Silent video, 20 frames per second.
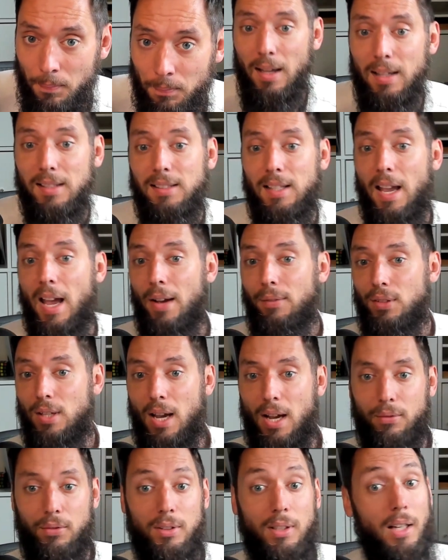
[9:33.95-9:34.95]
is they have to
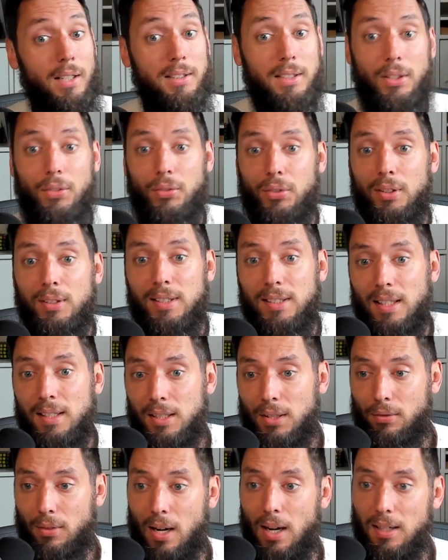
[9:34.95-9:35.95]
have a different sense
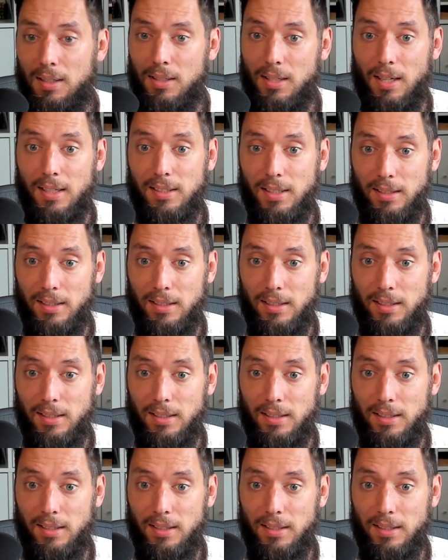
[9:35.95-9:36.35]
of context.